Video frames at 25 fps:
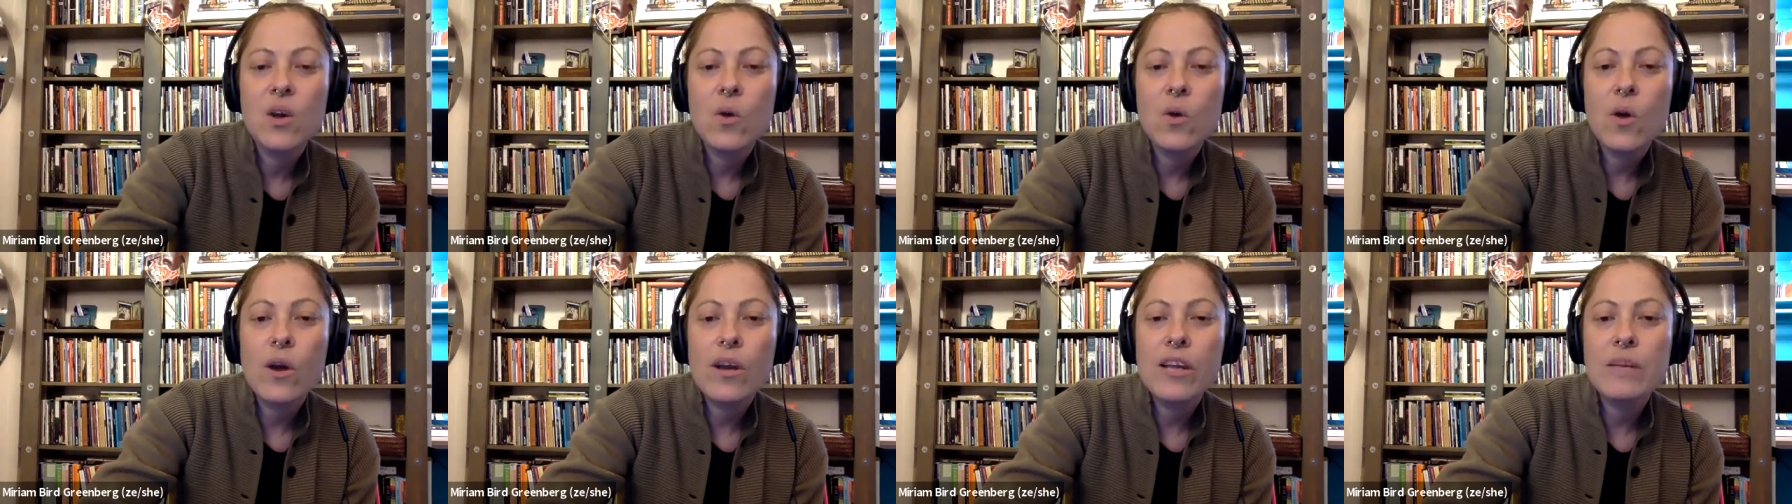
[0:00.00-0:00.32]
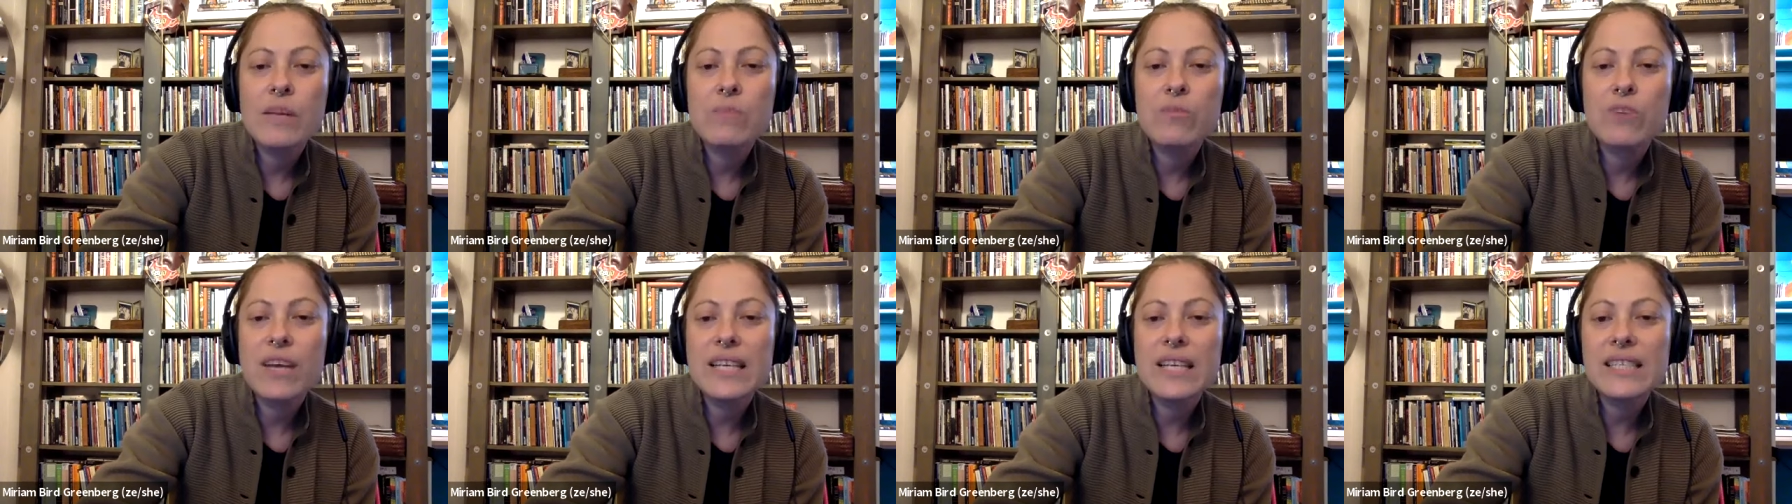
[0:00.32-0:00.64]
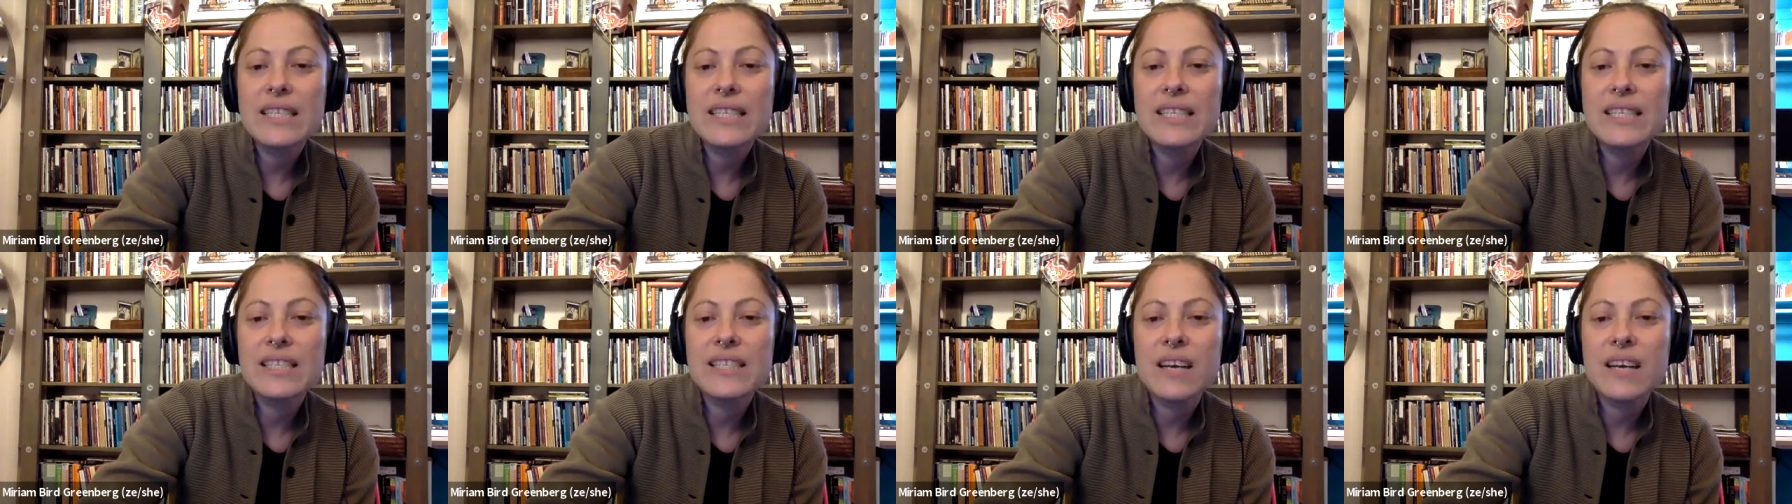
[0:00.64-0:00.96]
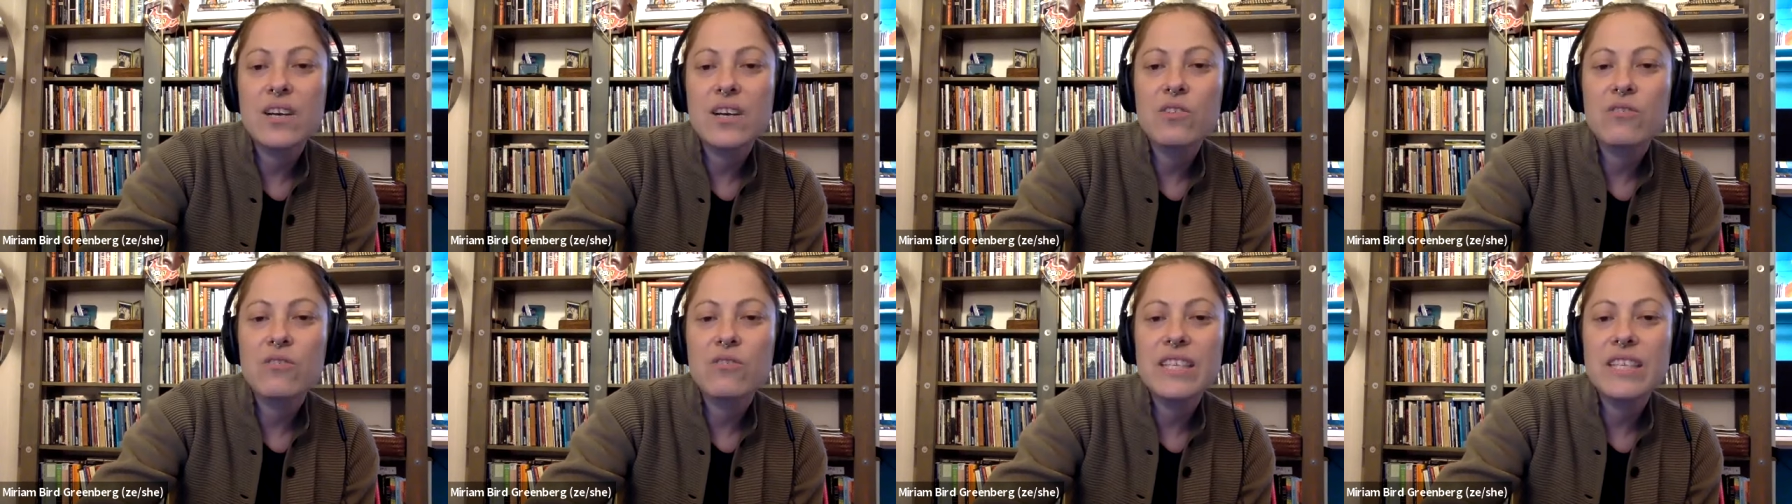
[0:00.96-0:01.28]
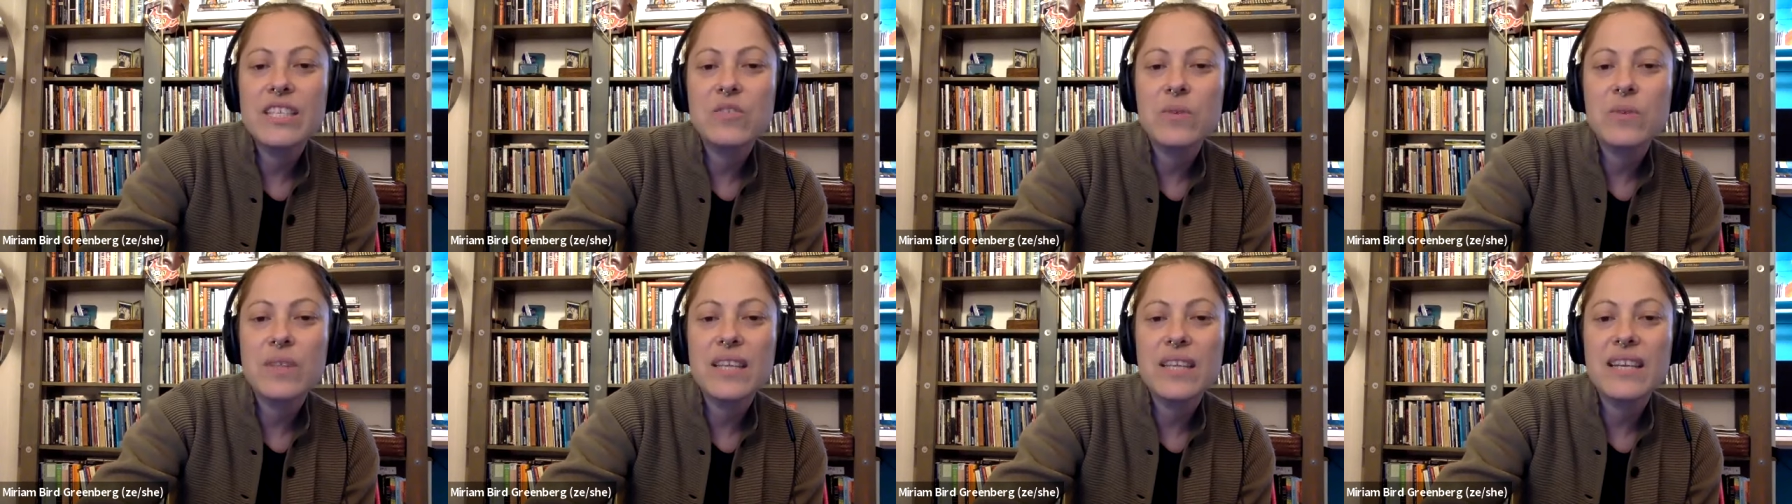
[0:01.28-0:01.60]
where he pressed his
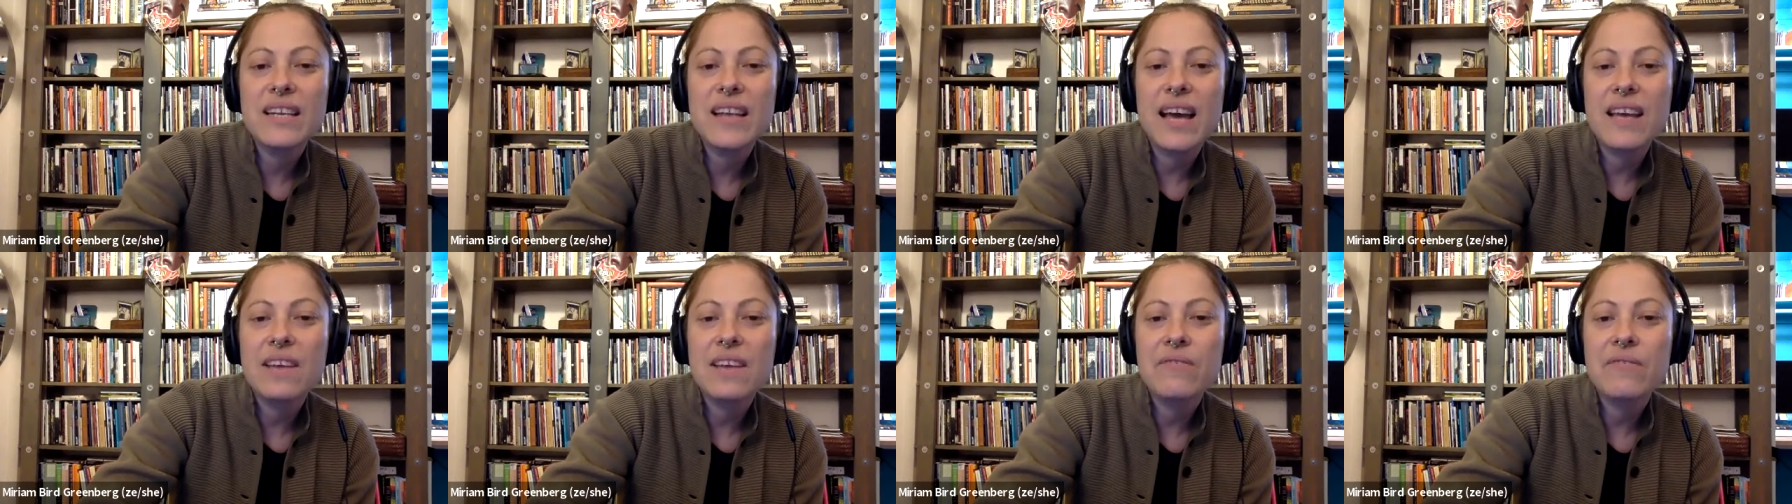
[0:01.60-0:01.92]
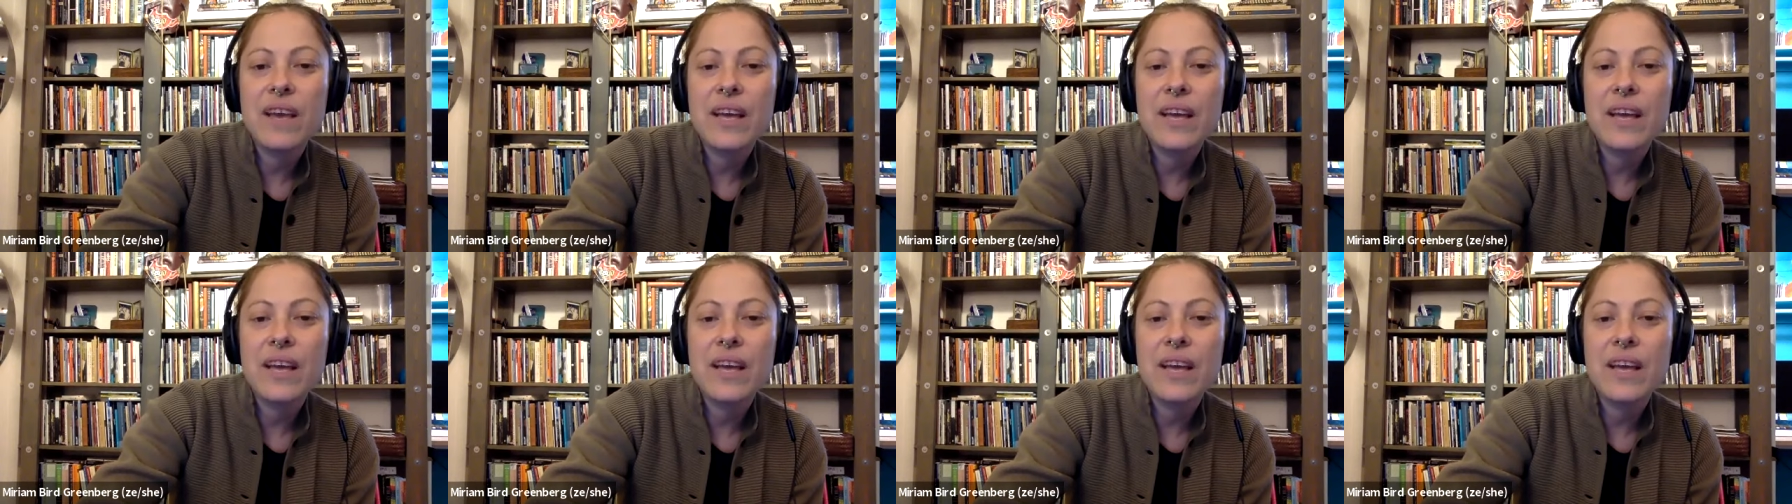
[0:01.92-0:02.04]
dungarees with a knife